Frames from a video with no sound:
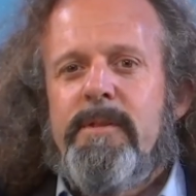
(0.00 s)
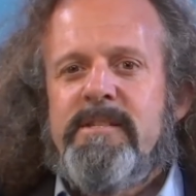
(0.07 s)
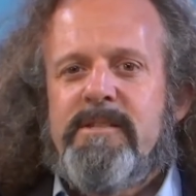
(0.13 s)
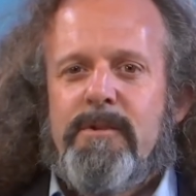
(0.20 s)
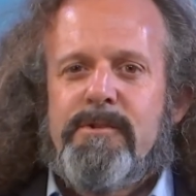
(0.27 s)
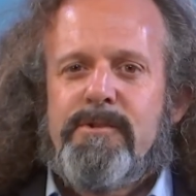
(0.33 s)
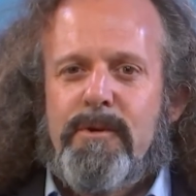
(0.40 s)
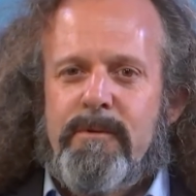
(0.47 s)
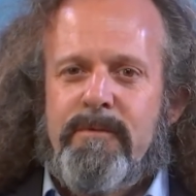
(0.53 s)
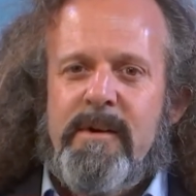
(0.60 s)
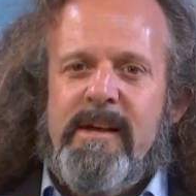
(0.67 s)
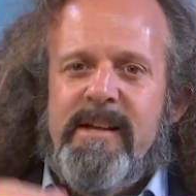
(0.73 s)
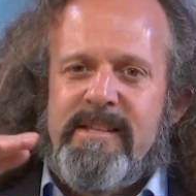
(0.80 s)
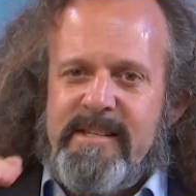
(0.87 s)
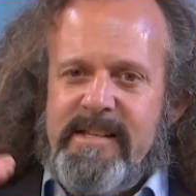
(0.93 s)
These are the sort of
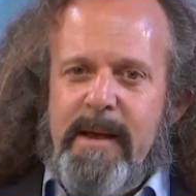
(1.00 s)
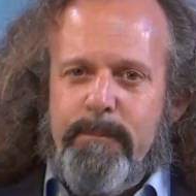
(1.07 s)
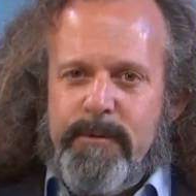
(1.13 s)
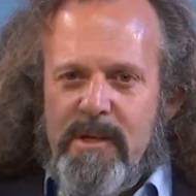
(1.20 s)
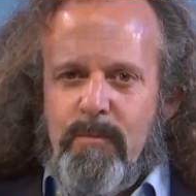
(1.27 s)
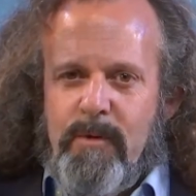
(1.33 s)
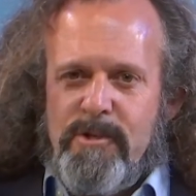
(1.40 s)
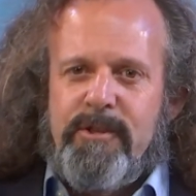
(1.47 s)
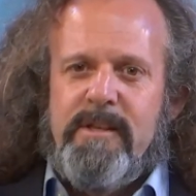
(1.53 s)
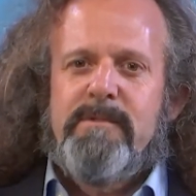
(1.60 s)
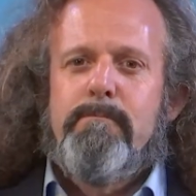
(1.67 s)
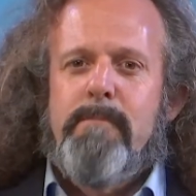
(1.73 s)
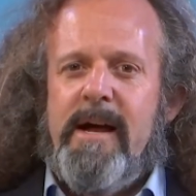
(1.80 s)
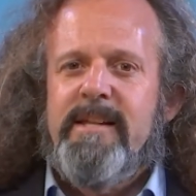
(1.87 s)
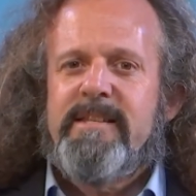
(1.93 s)
steps in which this
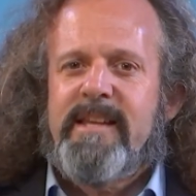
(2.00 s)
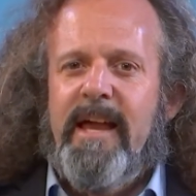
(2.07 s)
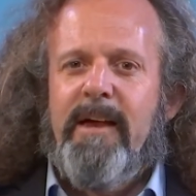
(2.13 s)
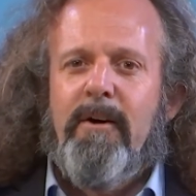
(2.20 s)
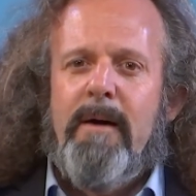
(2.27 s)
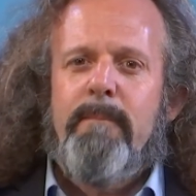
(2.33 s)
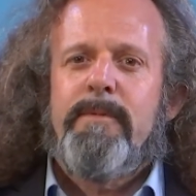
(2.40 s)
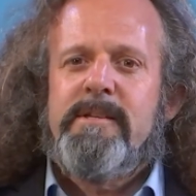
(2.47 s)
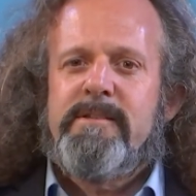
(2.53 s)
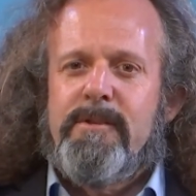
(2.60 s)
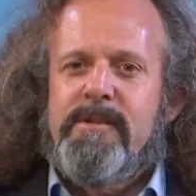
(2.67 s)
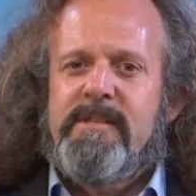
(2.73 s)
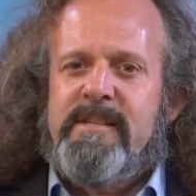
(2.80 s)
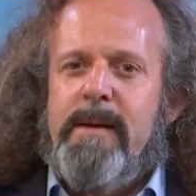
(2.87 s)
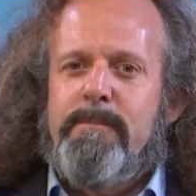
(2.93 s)
might scale up. These are
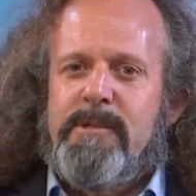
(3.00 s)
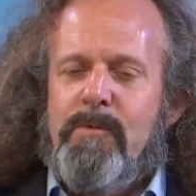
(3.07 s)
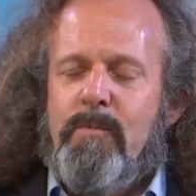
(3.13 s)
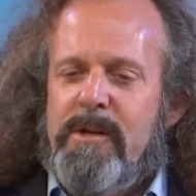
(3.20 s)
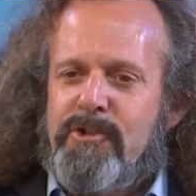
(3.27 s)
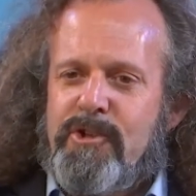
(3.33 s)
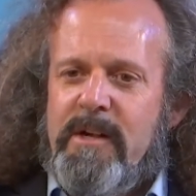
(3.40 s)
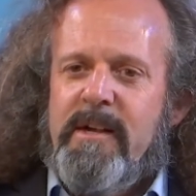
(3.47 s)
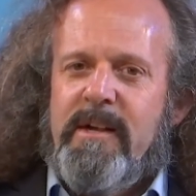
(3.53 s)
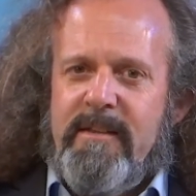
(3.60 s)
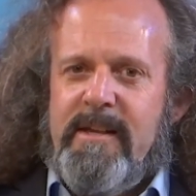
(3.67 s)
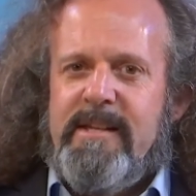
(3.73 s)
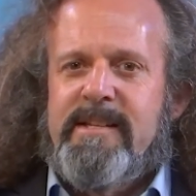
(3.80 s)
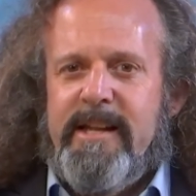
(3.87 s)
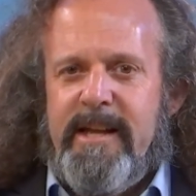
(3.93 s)
the steps in which
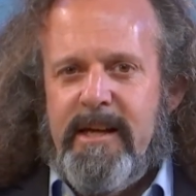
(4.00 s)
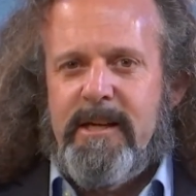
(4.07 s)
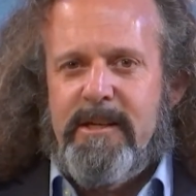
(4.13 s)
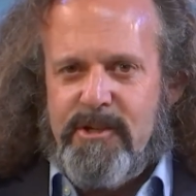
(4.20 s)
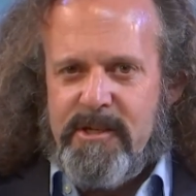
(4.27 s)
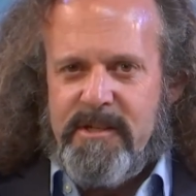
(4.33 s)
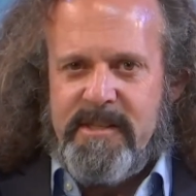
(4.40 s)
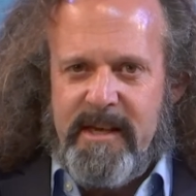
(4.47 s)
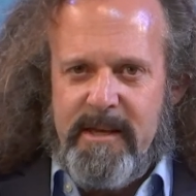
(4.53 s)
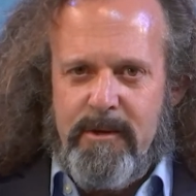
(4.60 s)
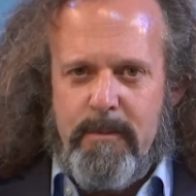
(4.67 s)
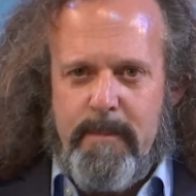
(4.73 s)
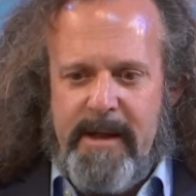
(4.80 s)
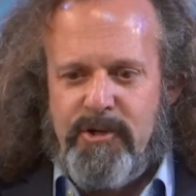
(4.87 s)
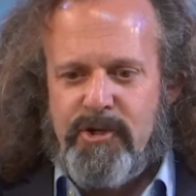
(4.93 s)
these linkages that
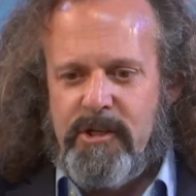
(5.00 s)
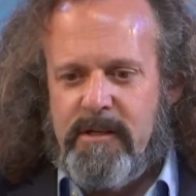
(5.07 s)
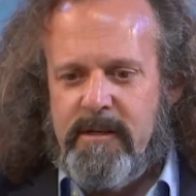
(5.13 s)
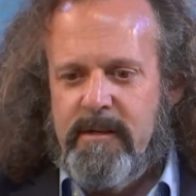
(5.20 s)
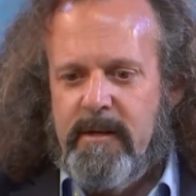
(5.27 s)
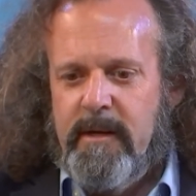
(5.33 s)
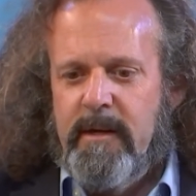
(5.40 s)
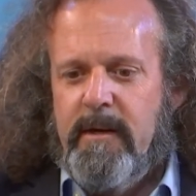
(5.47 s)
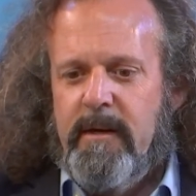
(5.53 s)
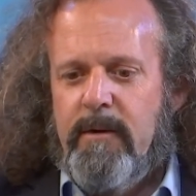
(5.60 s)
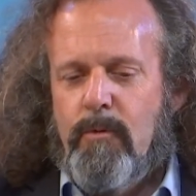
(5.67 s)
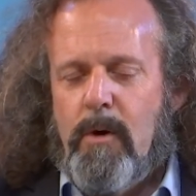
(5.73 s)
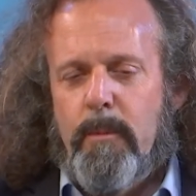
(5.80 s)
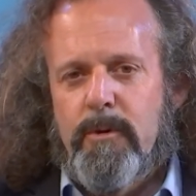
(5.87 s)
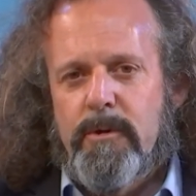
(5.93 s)
you mentioned,
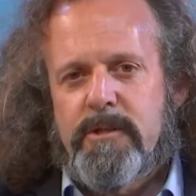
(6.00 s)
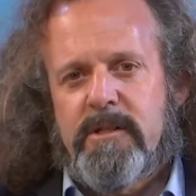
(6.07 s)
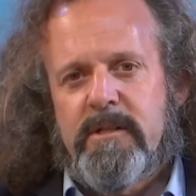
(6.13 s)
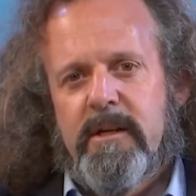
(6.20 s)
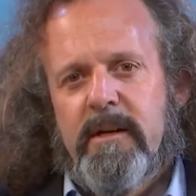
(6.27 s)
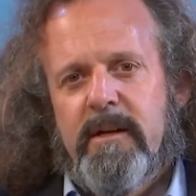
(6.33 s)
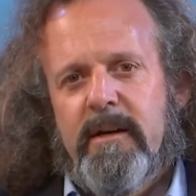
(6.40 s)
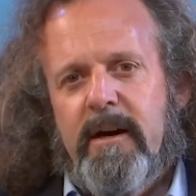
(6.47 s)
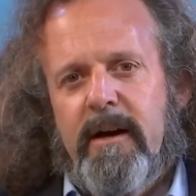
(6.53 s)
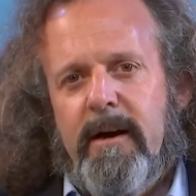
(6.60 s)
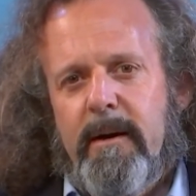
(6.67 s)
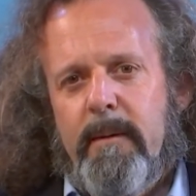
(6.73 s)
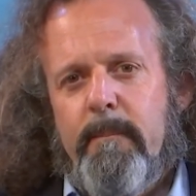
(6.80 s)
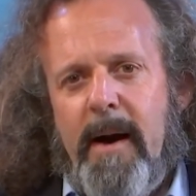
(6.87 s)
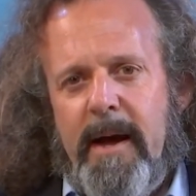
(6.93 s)
Robert,
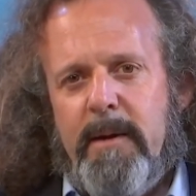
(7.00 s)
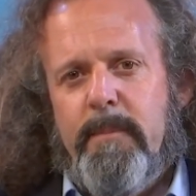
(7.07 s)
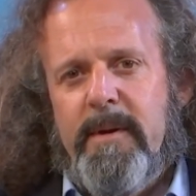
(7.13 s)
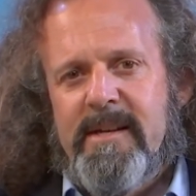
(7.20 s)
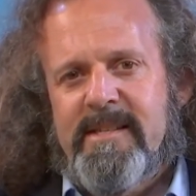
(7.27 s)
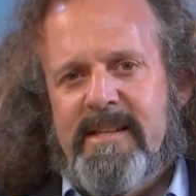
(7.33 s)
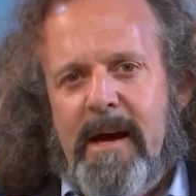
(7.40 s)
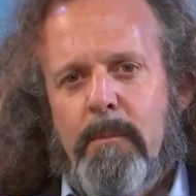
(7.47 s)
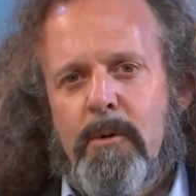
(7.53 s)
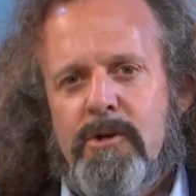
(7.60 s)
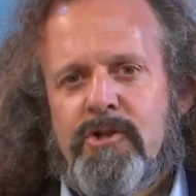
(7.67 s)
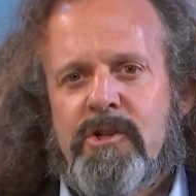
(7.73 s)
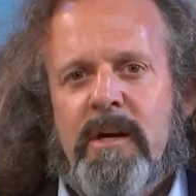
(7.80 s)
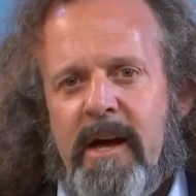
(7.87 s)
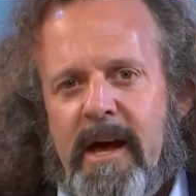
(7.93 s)
might be
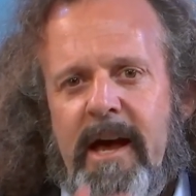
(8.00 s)
established.